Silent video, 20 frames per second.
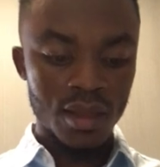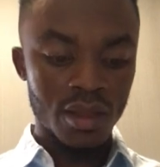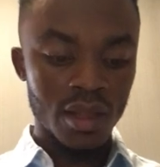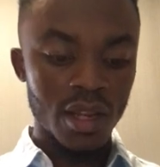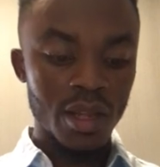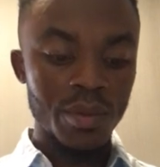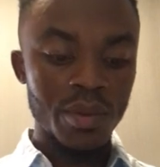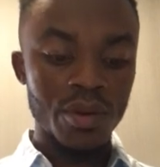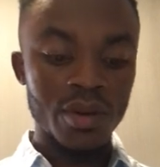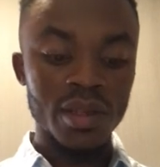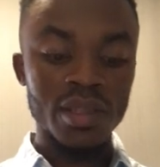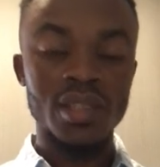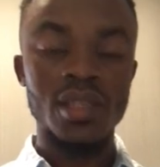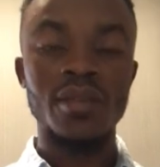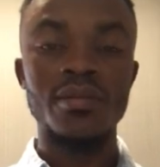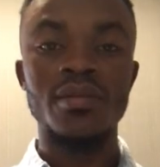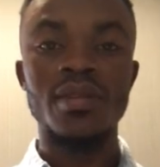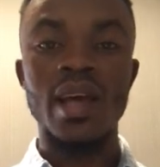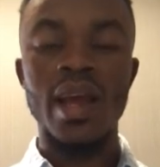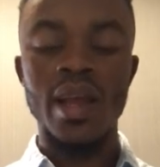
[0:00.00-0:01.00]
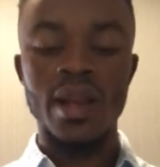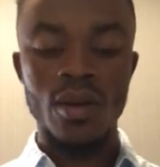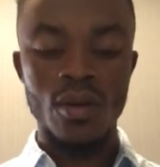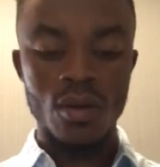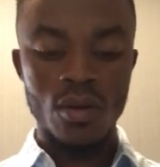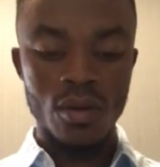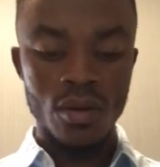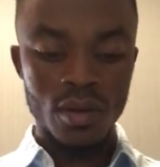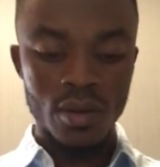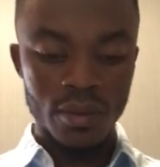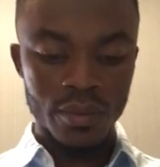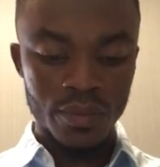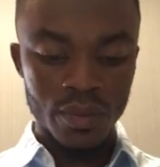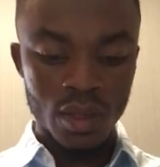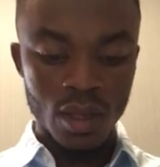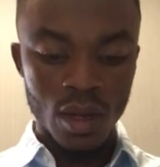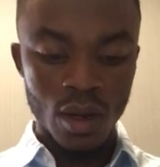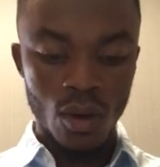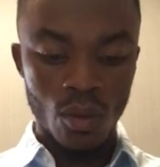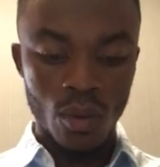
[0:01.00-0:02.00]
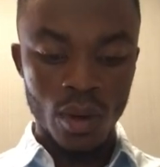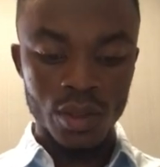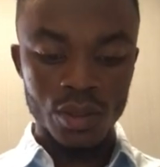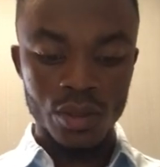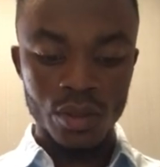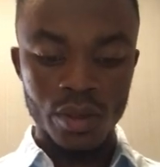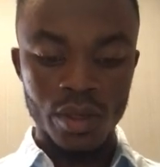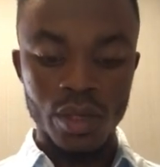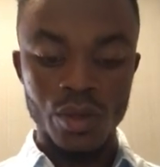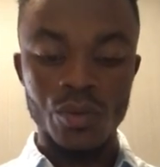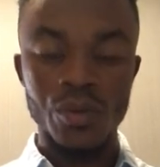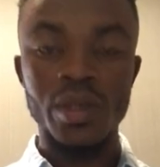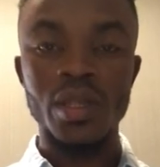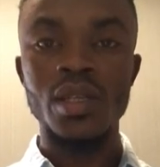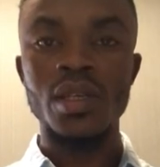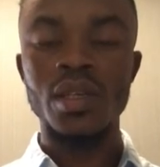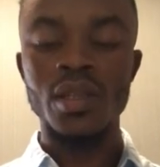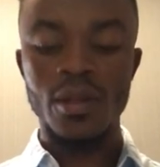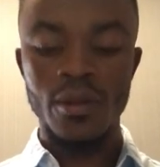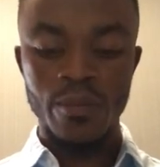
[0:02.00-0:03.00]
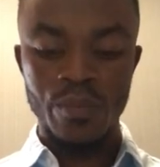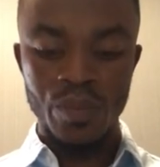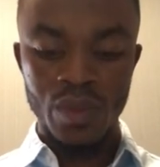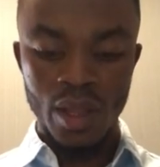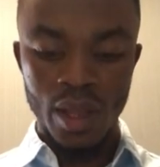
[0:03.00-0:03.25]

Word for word: deliberative dialogue, racial equity,